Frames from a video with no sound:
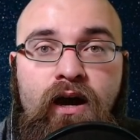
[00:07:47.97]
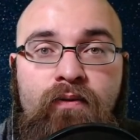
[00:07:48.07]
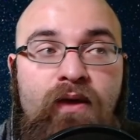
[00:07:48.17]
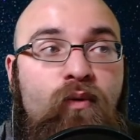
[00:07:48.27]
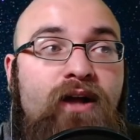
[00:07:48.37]

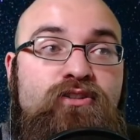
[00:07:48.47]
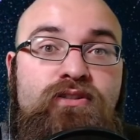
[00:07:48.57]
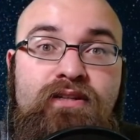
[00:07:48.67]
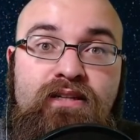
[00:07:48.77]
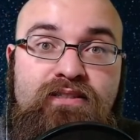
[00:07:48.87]
they watch
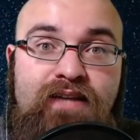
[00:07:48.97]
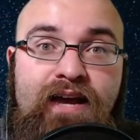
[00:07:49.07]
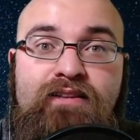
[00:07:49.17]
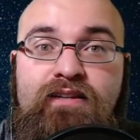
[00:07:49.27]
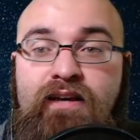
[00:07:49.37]
and
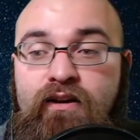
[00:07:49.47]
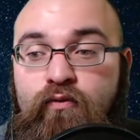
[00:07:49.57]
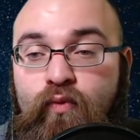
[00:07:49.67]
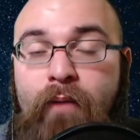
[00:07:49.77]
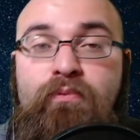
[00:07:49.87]
exactly kind
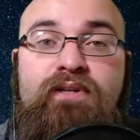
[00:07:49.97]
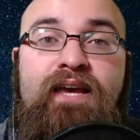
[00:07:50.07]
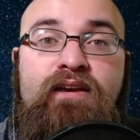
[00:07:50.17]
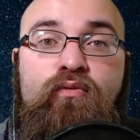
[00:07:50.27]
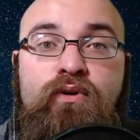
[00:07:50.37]
of
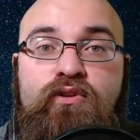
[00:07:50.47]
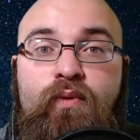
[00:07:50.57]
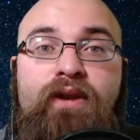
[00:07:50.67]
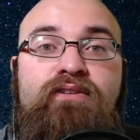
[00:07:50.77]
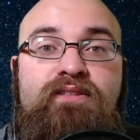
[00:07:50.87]
replicate what the
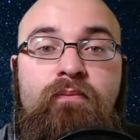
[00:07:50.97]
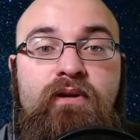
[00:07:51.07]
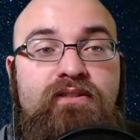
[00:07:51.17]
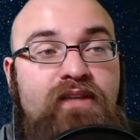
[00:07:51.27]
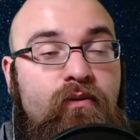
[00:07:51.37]
Raiders did,
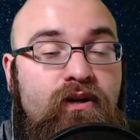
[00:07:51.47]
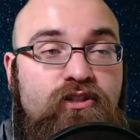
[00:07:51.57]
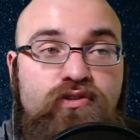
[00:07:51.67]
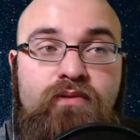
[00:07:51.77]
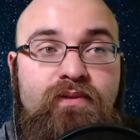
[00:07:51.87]
because they were
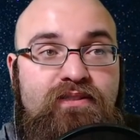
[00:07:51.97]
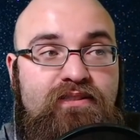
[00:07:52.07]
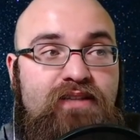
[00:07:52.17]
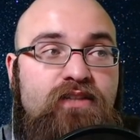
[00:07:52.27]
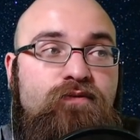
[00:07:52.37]
extremely
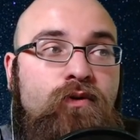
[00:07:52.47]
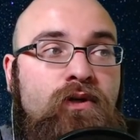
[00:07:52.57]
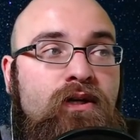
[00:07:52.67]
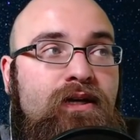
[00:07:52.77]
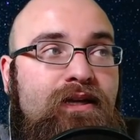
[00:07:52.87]

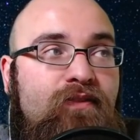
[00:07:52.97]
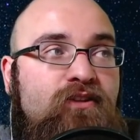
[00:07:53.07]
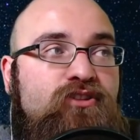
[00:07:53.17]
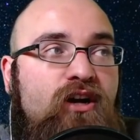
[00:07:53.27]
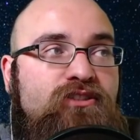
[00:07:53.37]
successful. And I
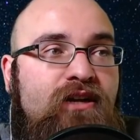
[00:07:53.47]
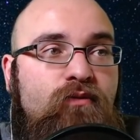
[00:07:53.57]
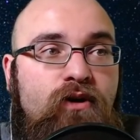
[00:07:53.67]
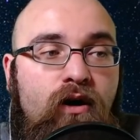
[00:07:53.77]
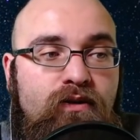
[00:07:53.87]
think Josh
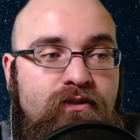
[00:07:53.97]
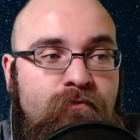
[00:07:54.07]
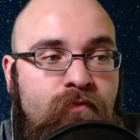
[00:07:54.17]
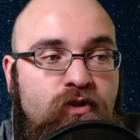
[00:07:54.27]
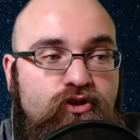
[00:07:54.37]
Allen,
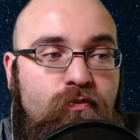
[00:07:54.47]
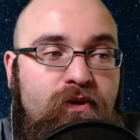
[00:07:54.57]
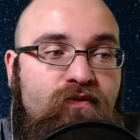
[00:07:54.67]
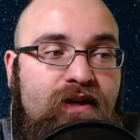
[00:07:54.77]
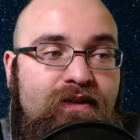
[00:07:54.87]
regardless, should
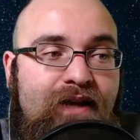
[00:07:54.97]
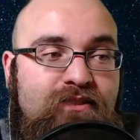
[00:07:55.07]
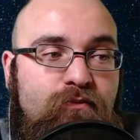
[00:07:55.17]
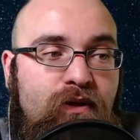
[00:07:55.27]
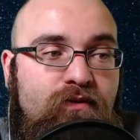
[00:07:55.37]
be a
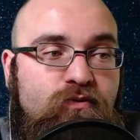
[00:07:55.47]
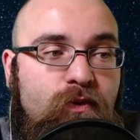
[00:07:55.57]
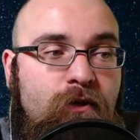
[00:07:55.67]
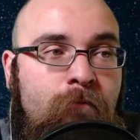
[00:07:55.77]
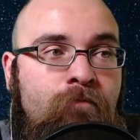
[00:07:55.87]
fantastic play this
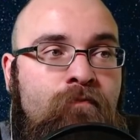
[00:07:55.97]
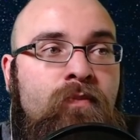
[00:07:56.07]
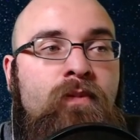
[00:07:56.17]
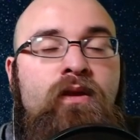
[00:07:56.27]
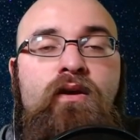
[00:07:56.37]
week.
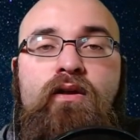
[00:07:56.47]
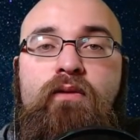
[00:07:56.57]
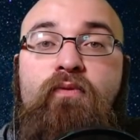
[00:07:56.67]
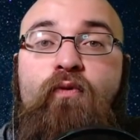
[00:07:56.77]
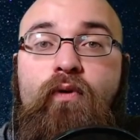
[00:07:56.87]

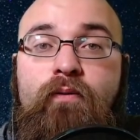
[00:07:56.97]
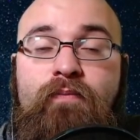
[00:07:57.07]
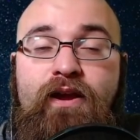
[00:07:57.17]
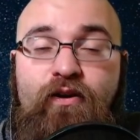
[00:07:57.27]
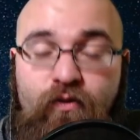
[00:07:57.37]
Number four,
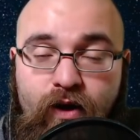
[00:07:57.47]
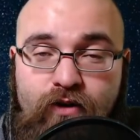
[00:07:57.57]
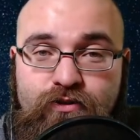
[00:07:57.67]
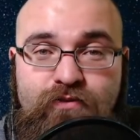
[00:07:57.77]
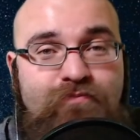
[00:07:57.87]
Aaron
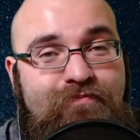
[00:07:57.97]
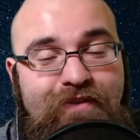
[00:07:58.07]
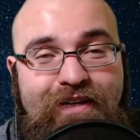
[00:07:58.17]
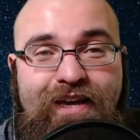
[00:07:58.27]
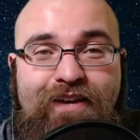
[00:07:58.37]
Rodgers.
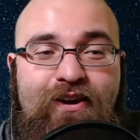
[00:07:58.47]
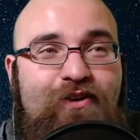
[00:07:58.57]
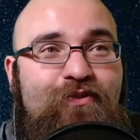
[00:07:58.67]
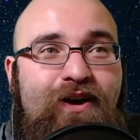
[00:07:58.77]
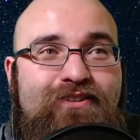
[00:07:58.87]
Again,
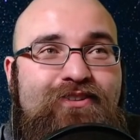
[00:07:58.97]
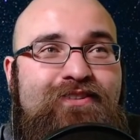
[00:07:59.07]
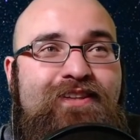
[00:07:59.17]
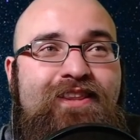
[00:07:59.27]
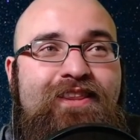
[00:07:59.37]
Aaron Rodgers,